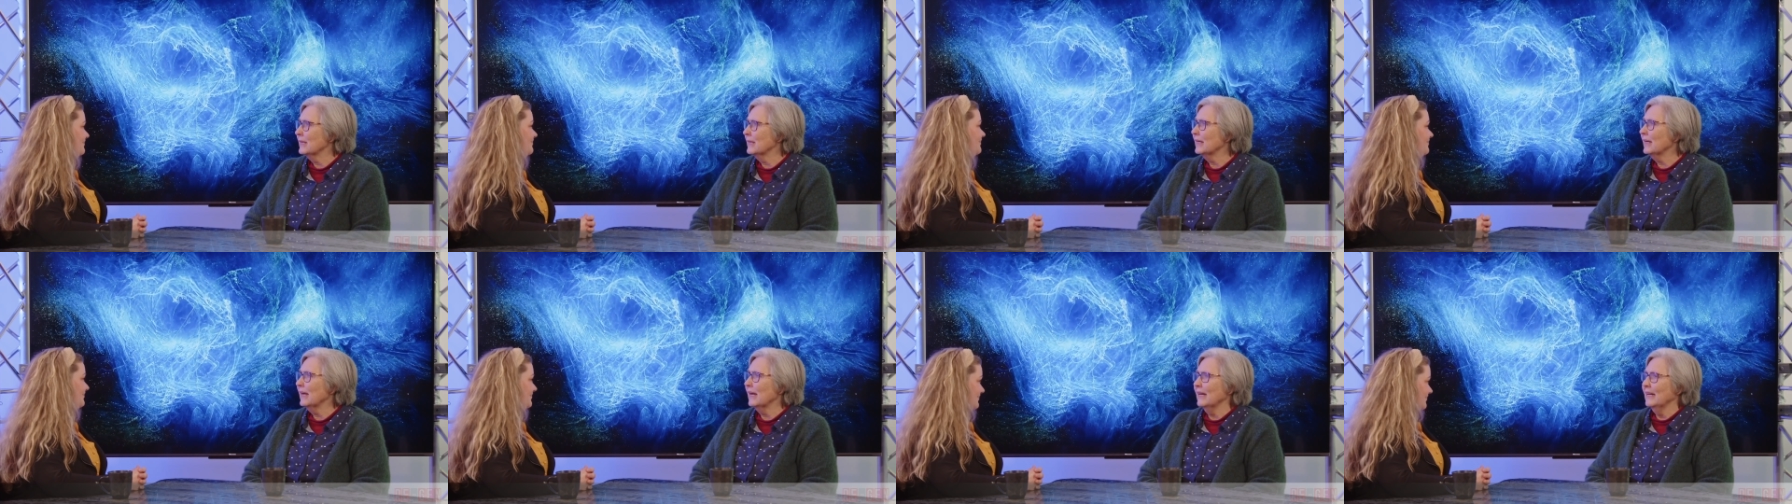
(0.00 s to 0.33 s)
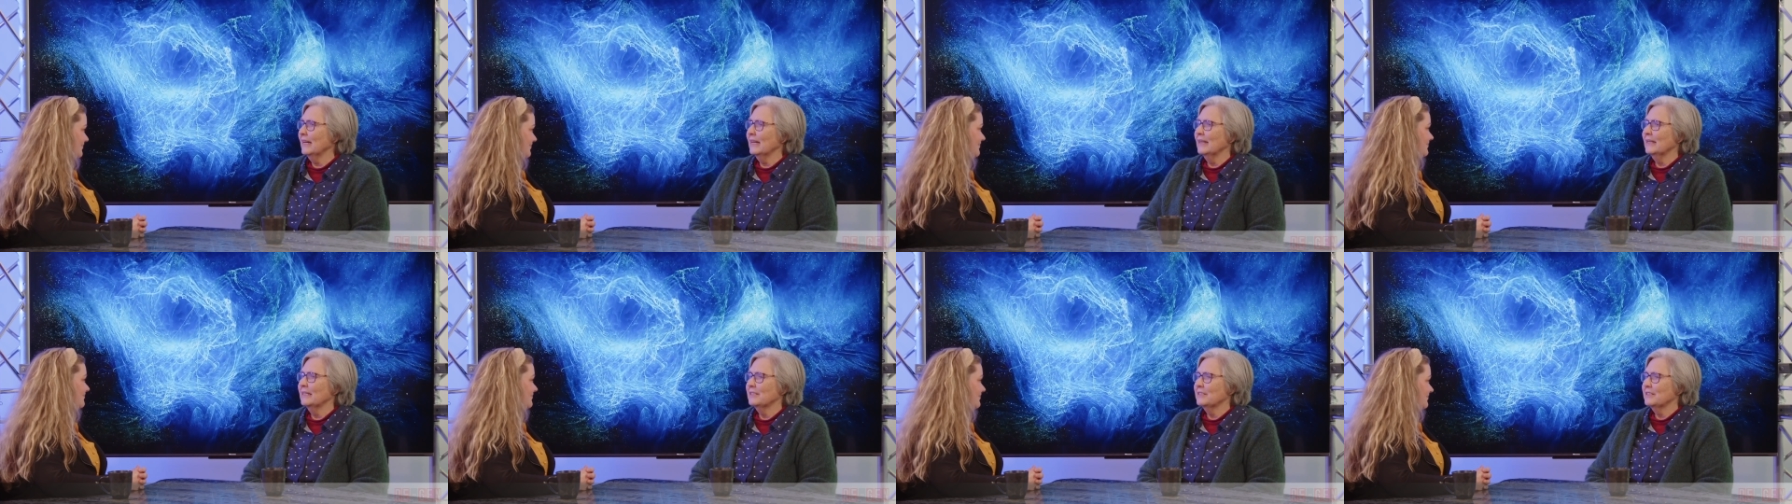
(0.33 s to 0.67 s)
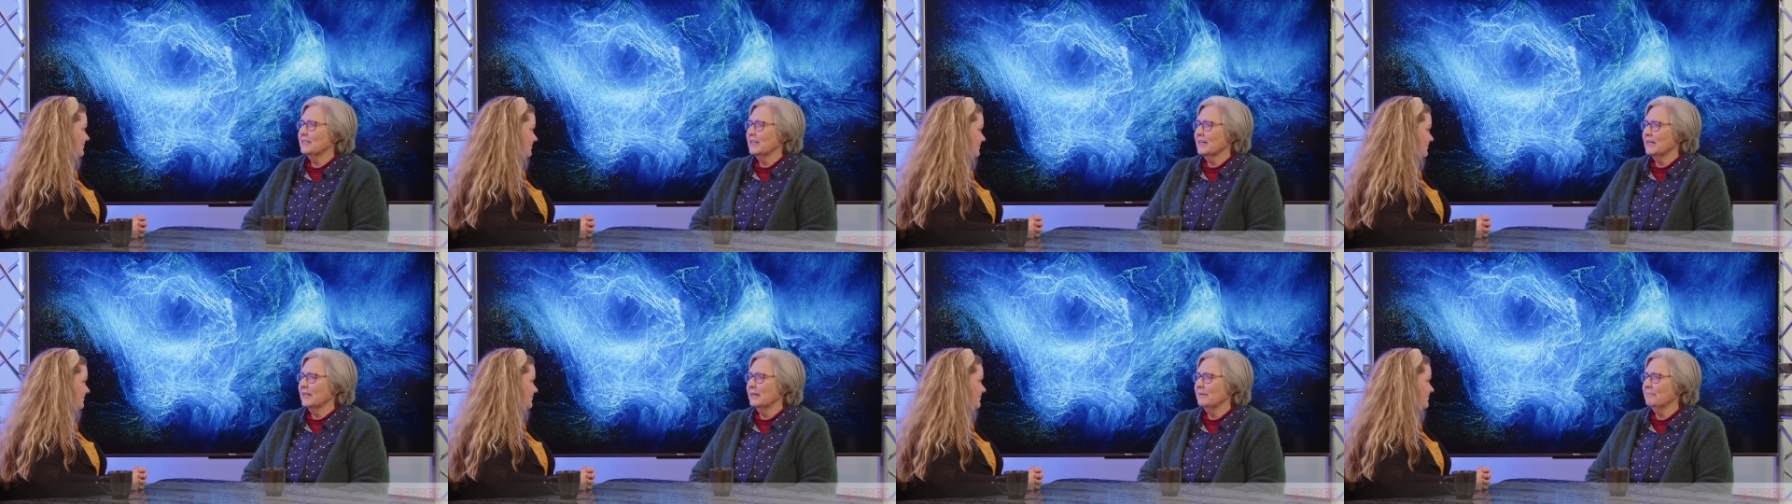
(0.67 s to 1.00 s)

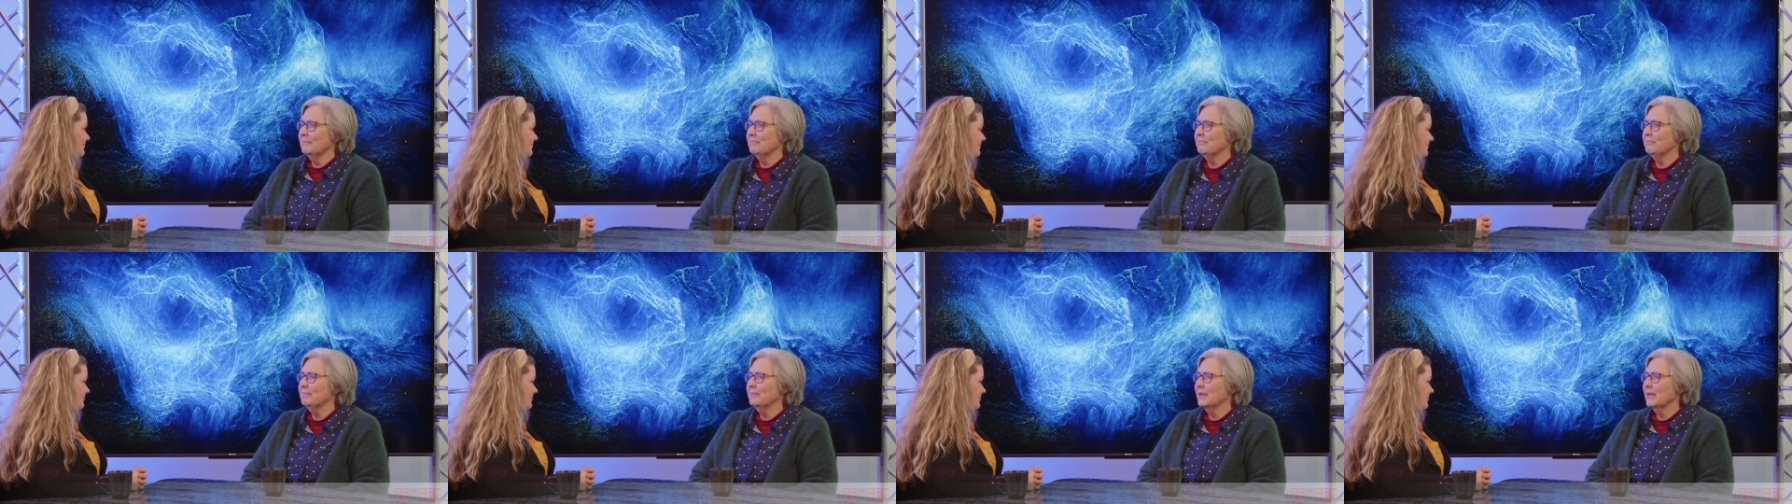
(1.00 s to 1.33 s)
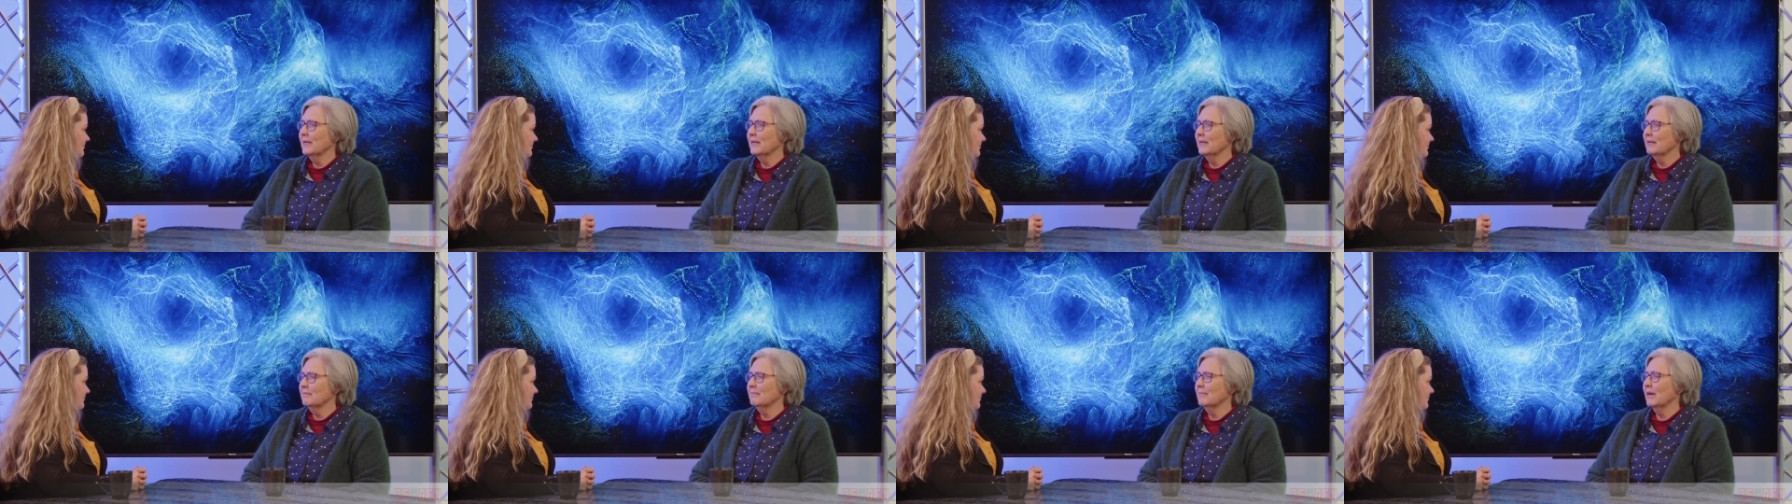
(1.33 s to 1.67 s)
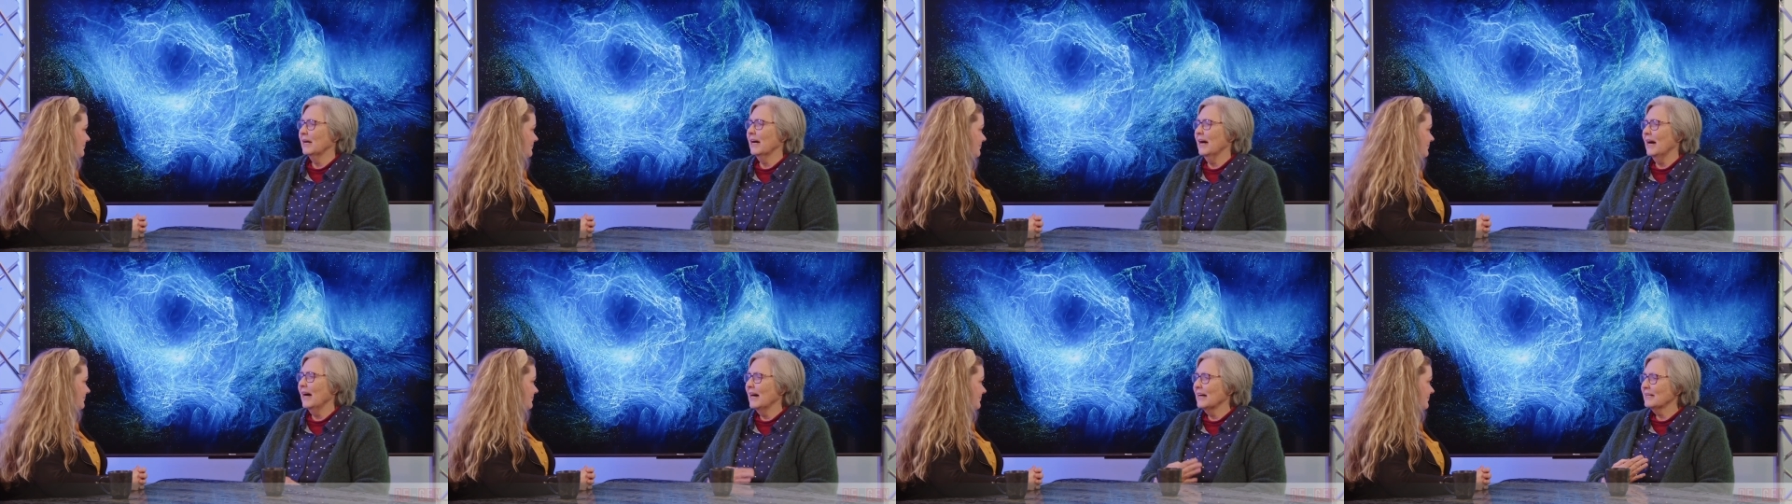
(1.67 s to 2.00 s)
And
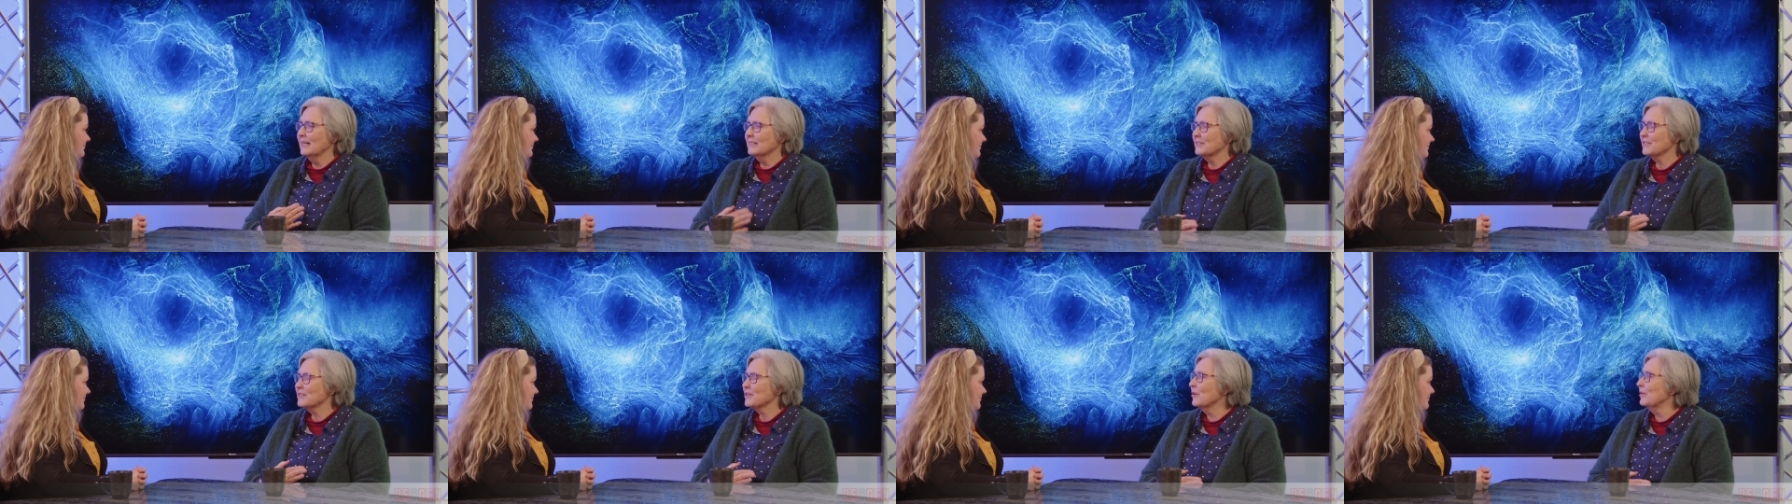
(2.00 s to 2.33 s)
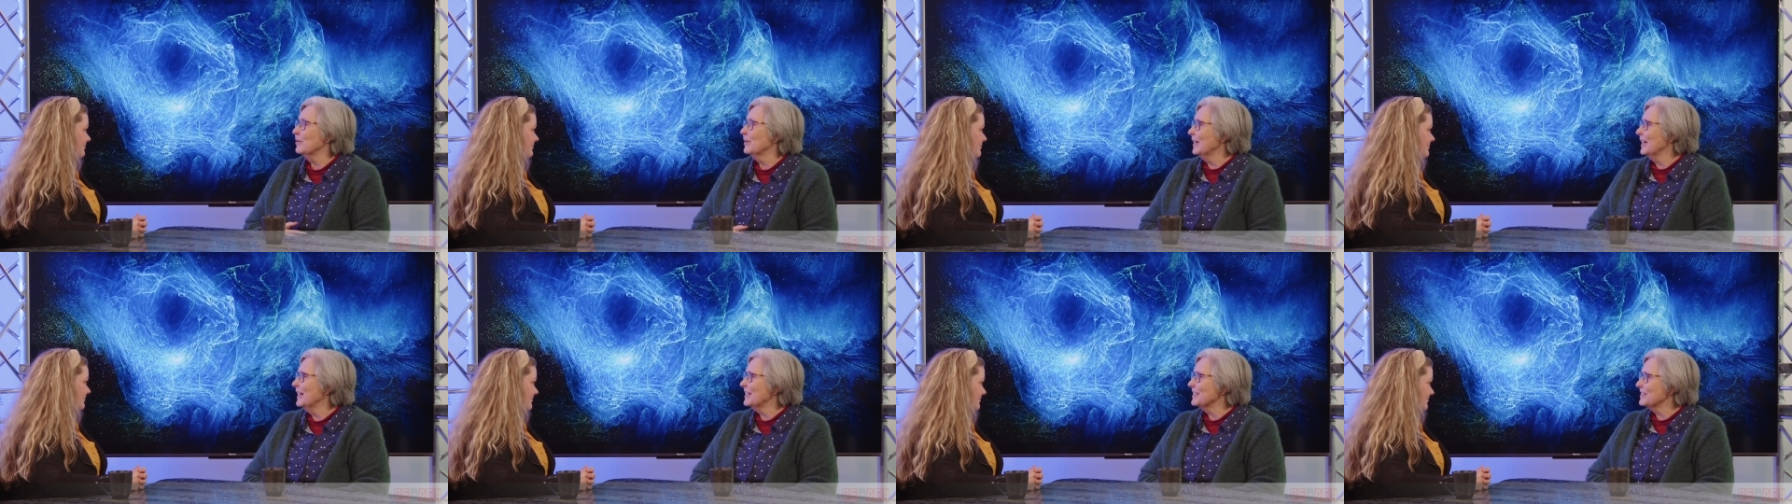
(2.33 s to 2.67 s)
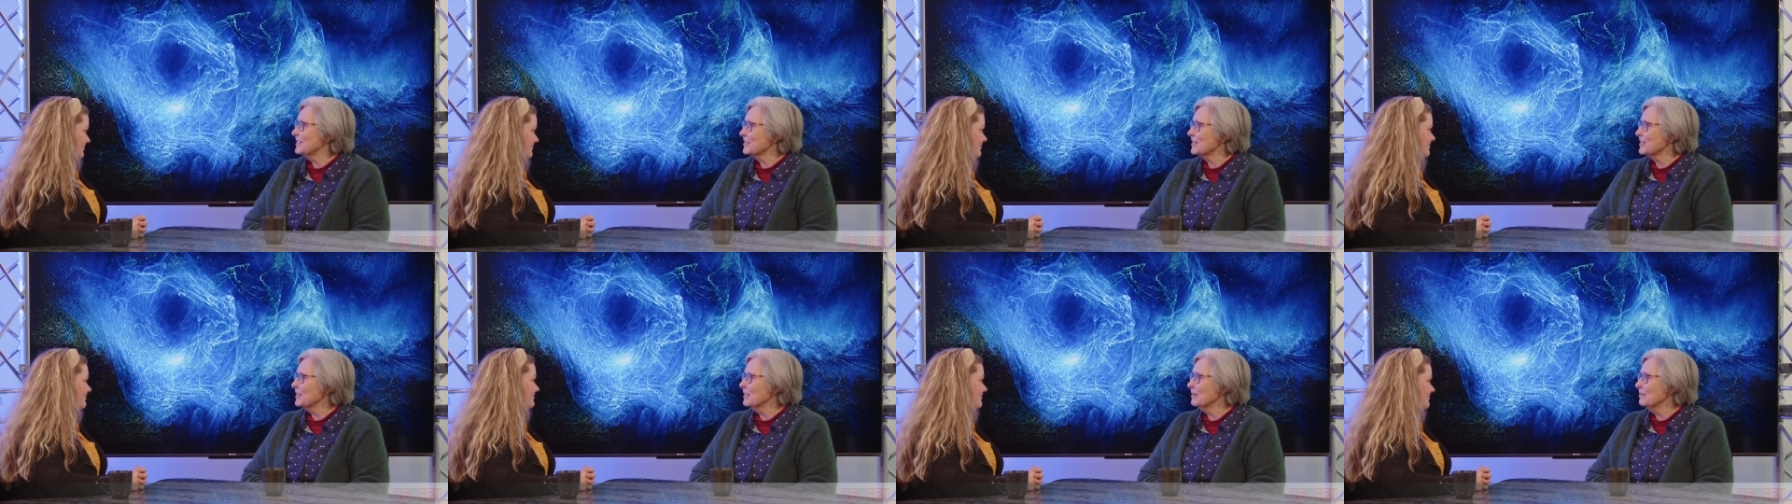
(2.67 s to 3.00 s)
my heart's gone
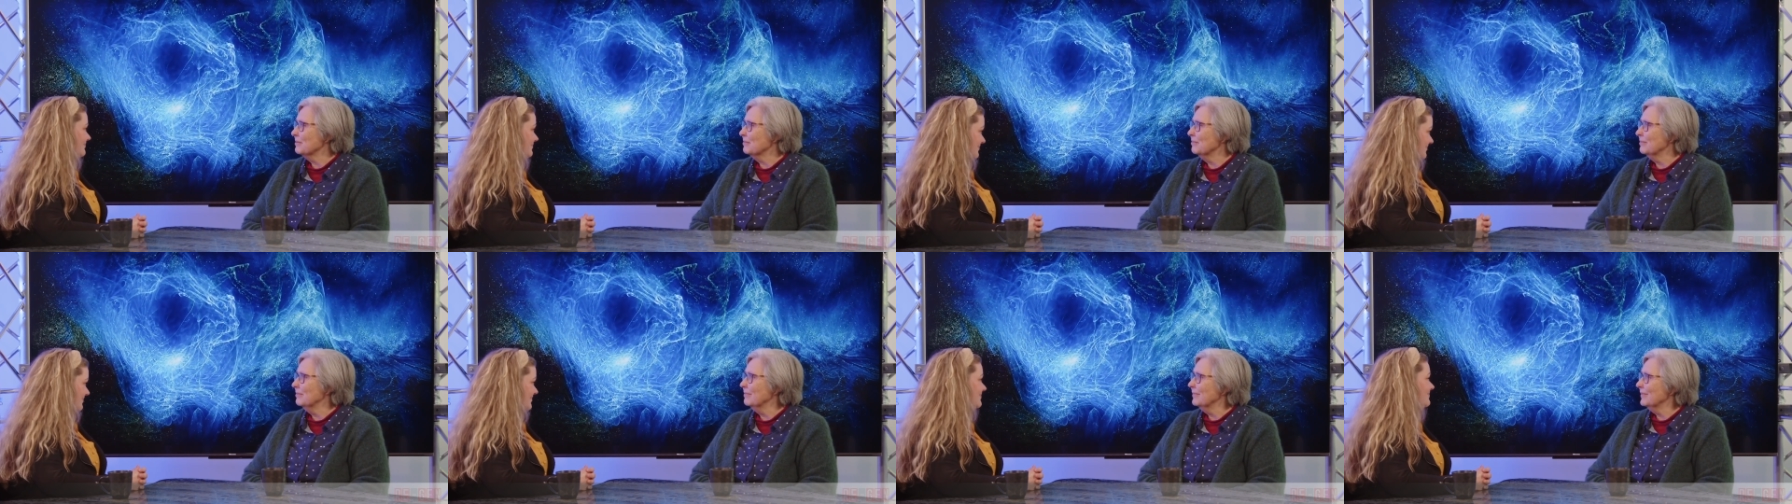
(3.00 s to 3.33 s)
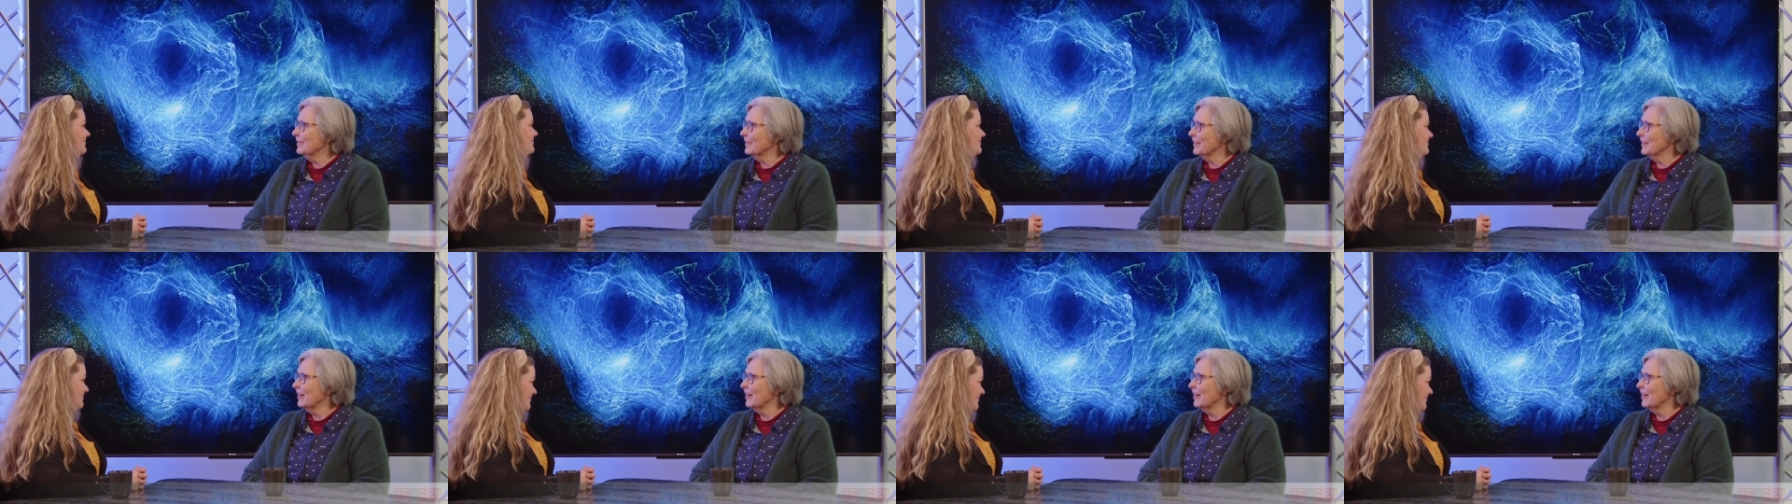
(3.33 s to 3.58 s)
out to them.